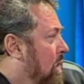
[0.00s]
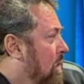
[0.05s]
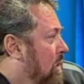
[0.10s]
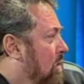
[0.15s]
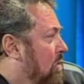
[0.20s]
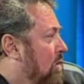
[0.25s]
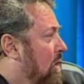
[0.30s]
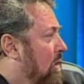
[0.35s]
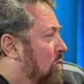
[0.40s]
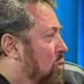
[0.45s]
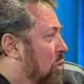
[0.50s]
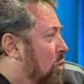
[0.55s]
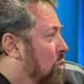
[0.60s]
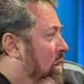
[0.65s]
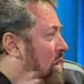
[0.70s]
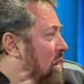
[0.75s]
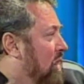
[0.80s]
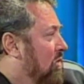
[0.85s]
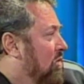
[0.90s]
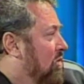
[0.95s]
Software
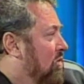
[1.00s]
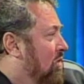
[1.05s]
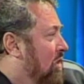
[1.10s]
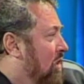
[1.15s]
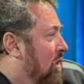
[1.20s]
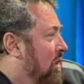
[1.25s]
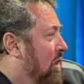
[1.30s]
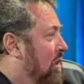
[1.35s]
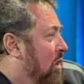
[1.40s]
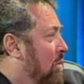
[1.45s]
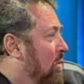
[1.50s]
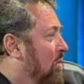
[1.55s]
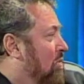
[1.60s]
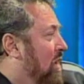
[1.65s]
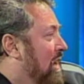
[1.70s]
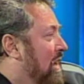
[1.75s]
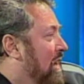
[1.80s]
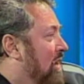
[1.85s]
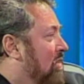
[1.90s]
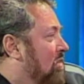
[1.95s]
when necessary, almost
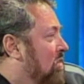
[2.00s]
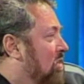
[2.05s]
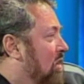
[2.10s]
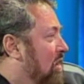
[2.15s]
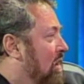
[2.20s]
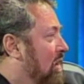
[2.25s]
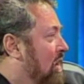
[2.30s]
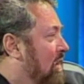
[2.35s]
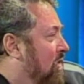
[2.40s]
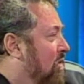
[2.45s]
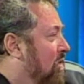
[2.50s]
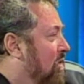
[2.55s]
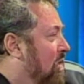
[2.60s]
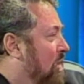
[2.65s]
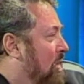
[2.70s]
like a necessary evil.